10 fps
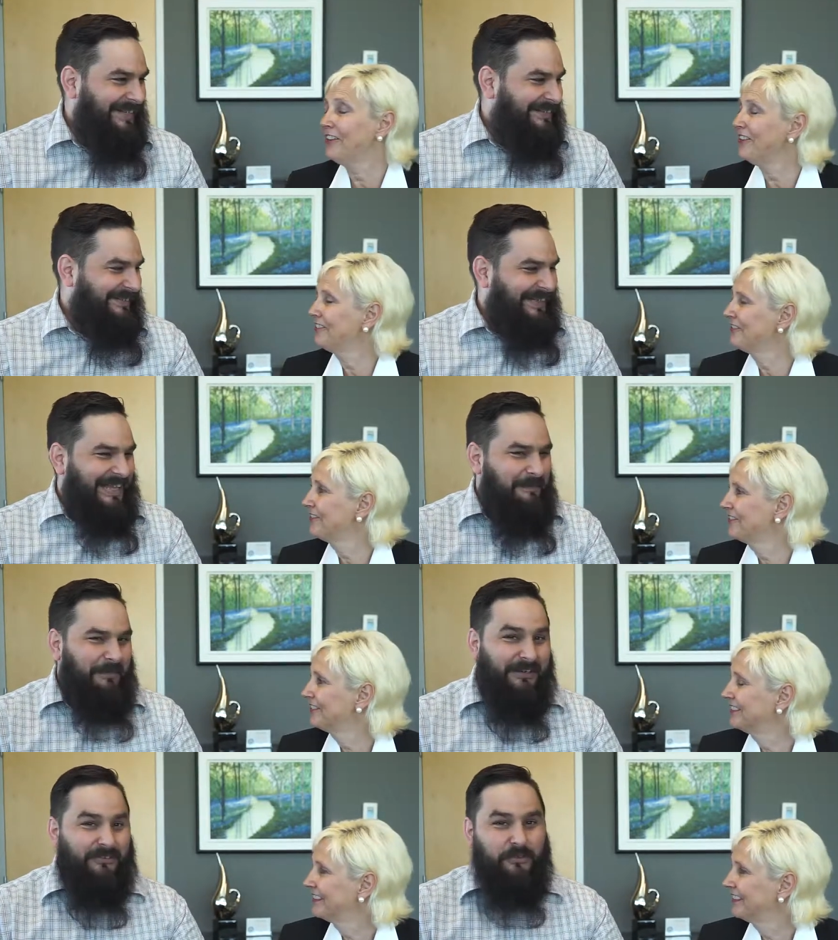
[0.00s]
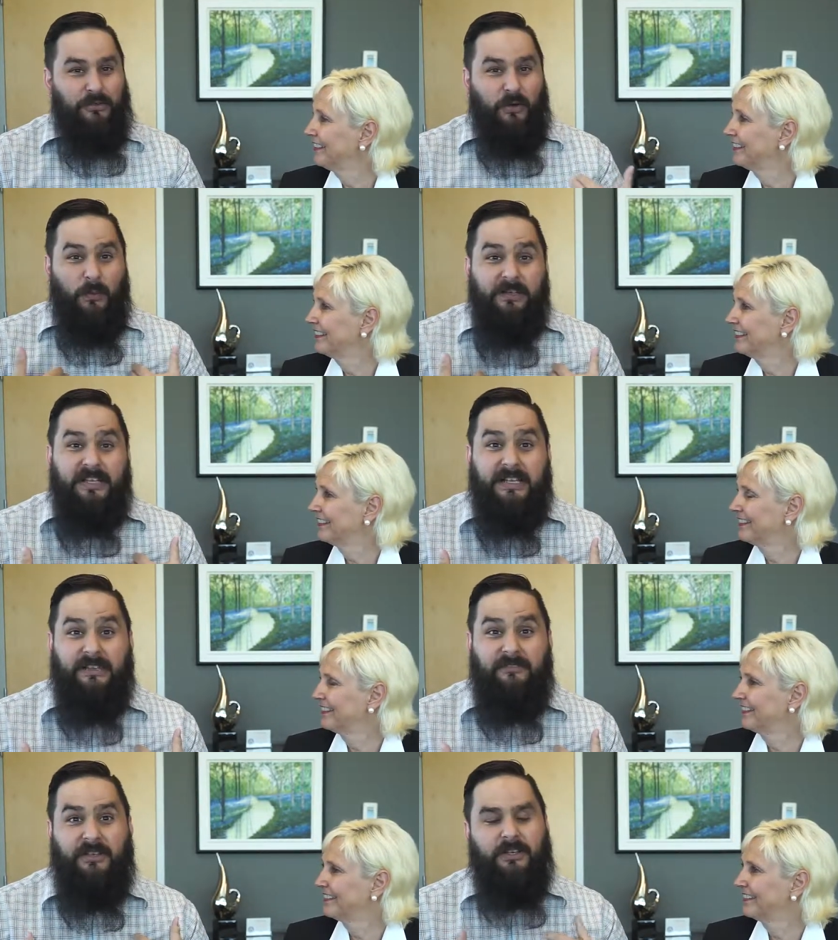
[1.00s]
Speaker 1: I had to say that, but it's true though. We're
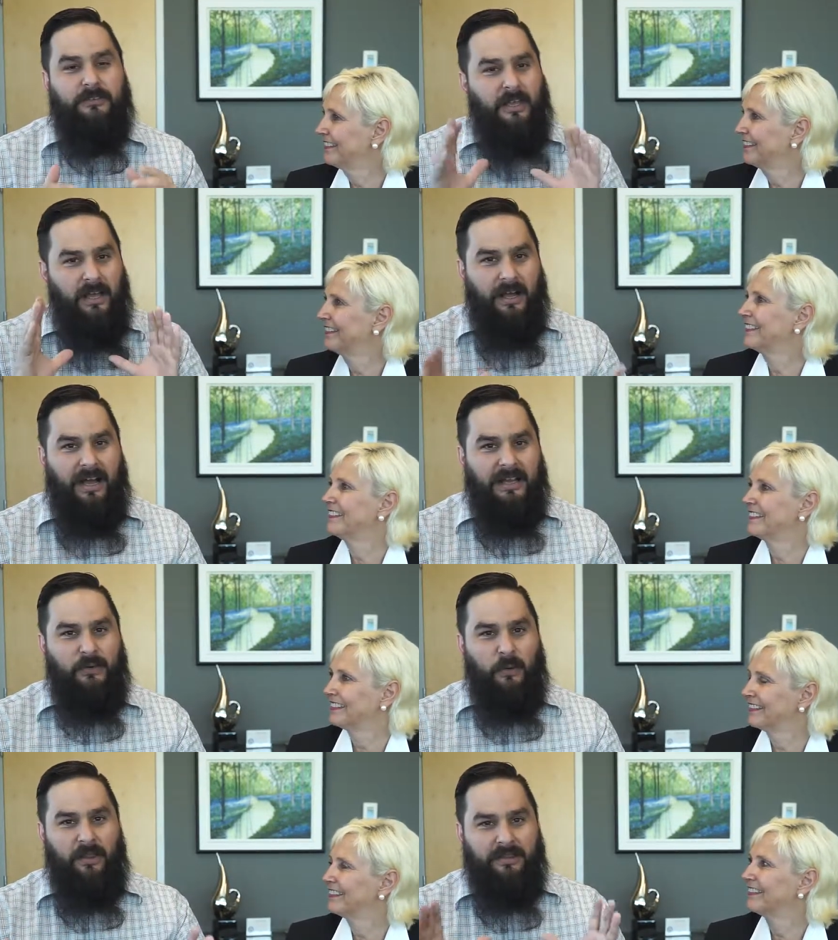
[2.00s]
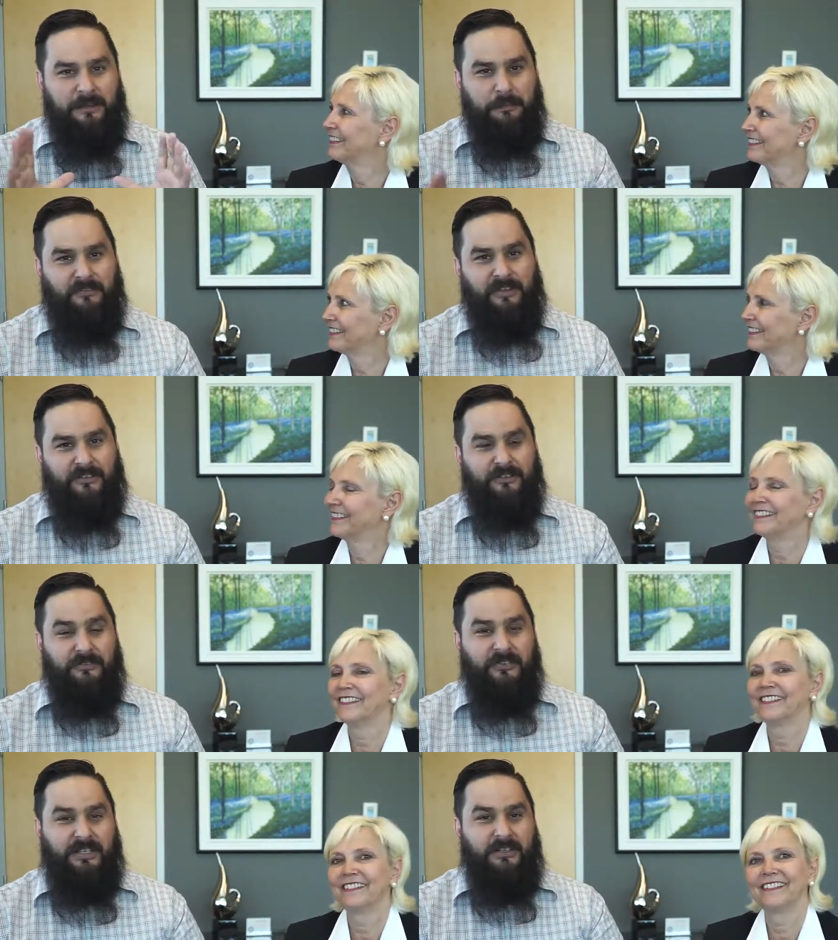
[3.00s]
taking videos, high quality professional
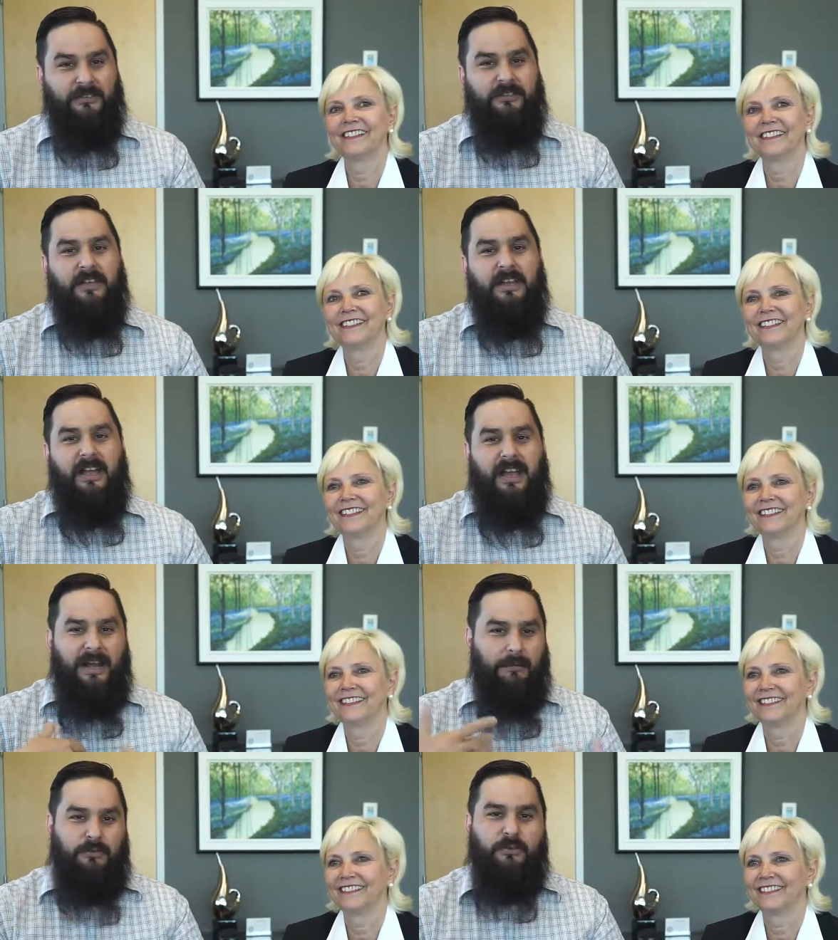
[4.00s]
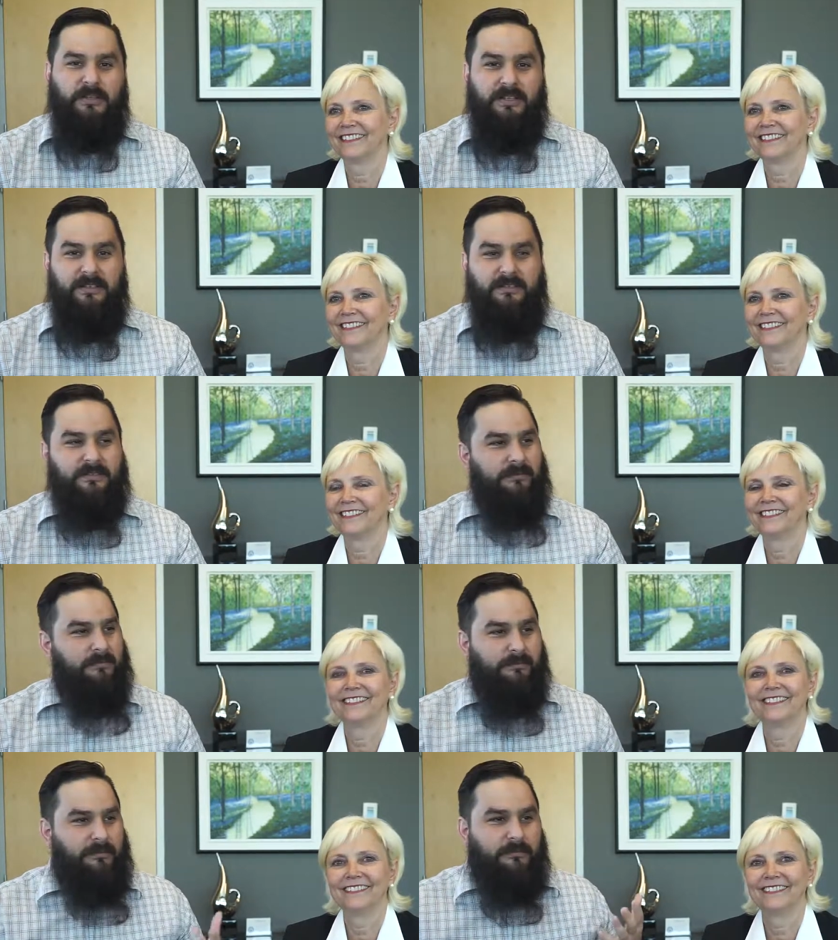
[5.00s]
videos, and I'm doing this
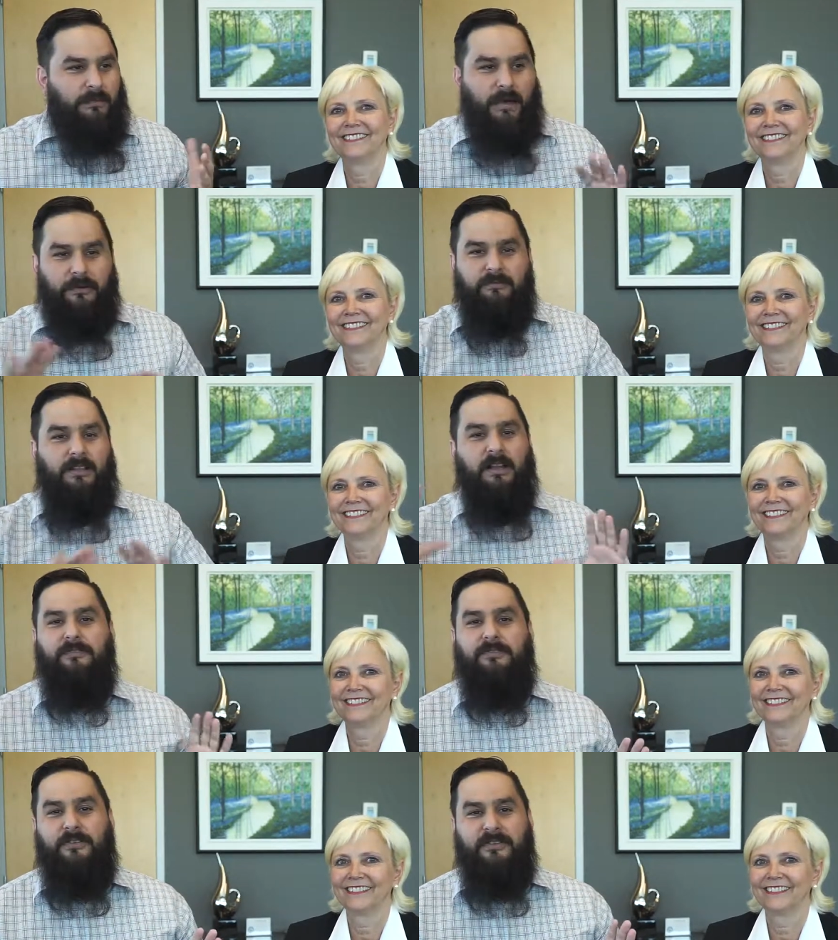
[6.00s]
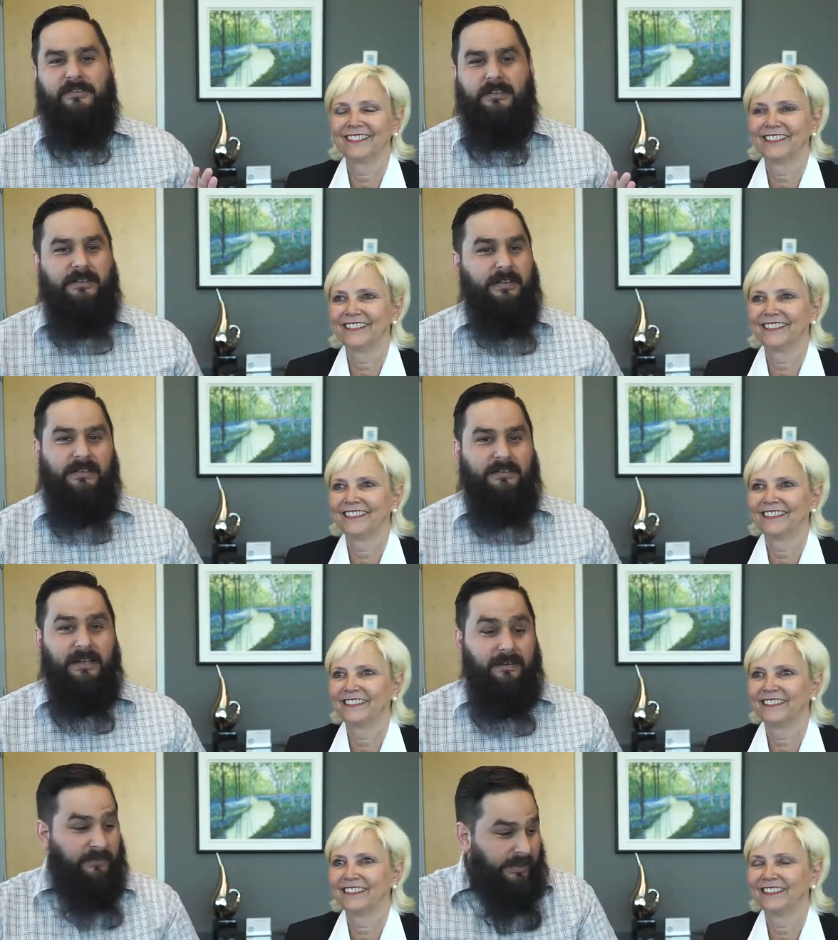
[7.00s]
out of love for the city. That's
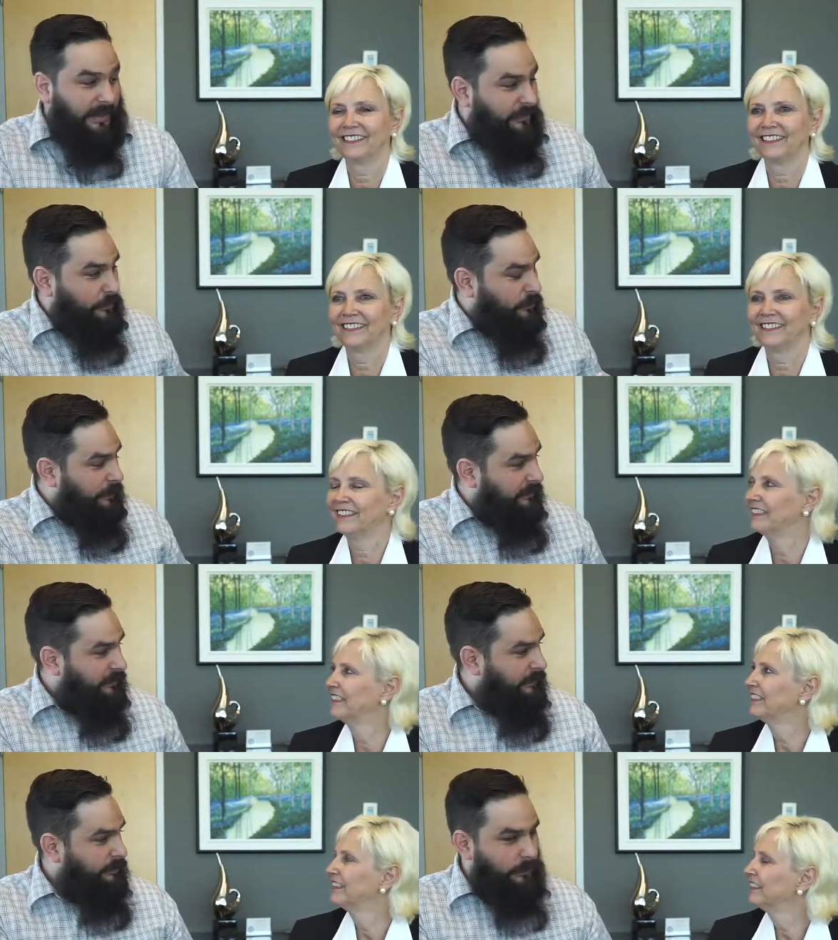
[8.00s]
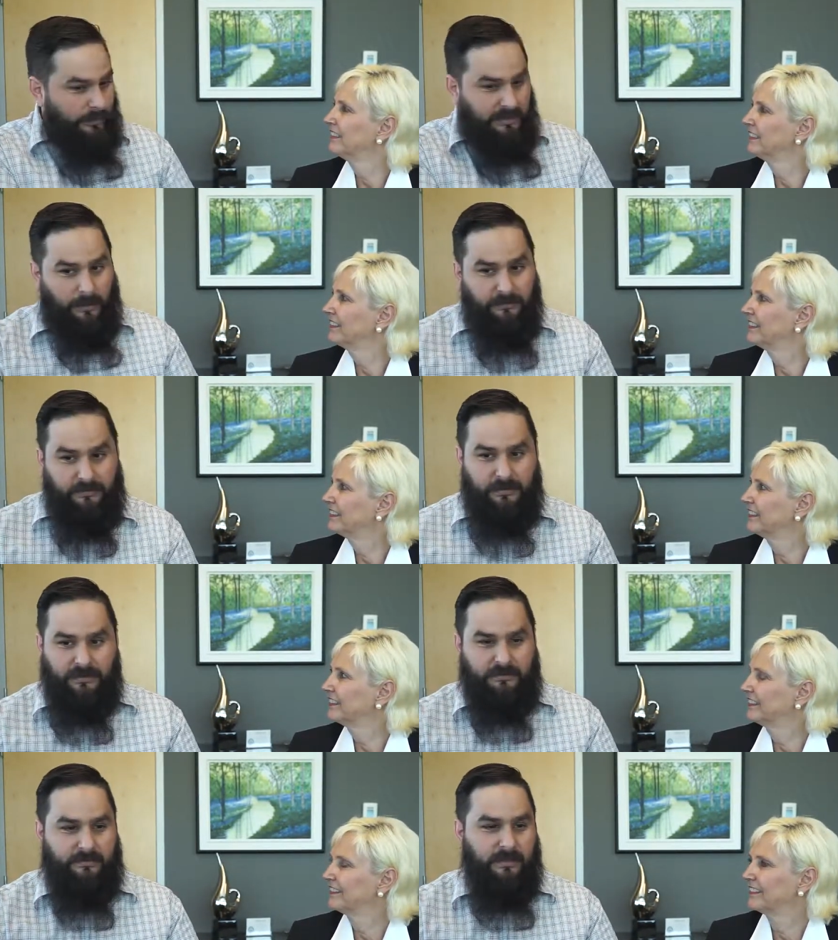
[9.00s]
it. Everything I do, especially when it comes to
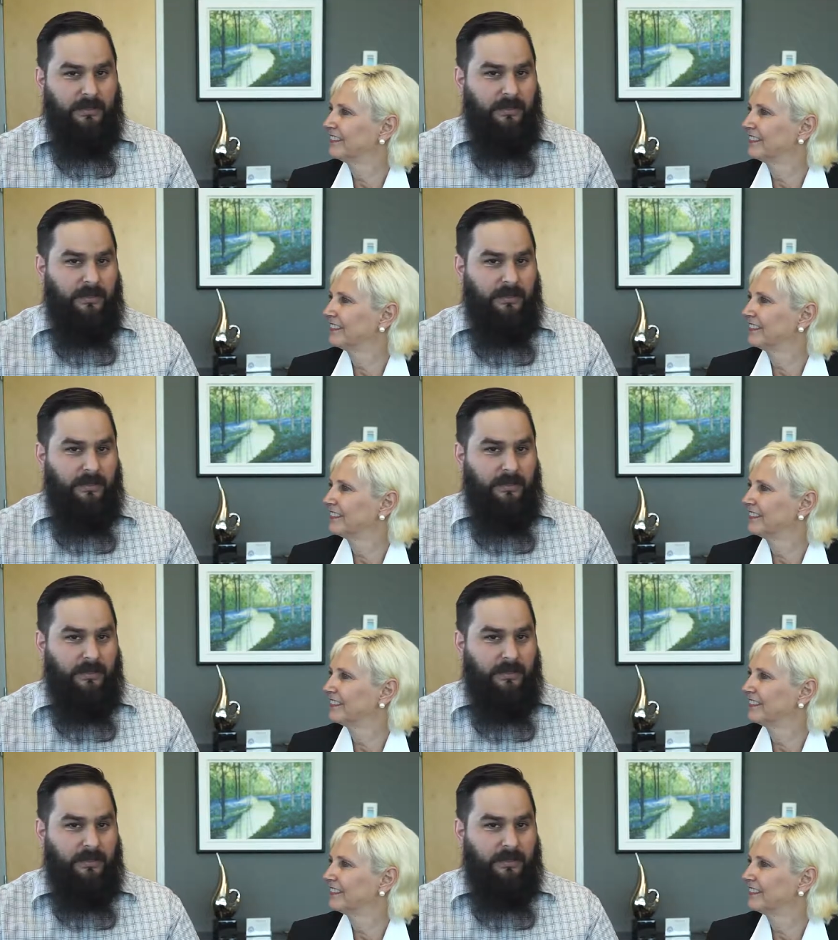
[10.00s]
this,